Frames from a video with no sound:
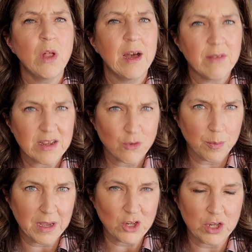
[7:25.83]
have extra
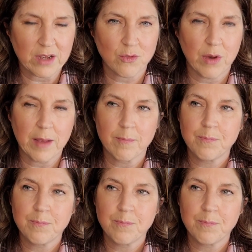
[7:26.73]
paychecks, right?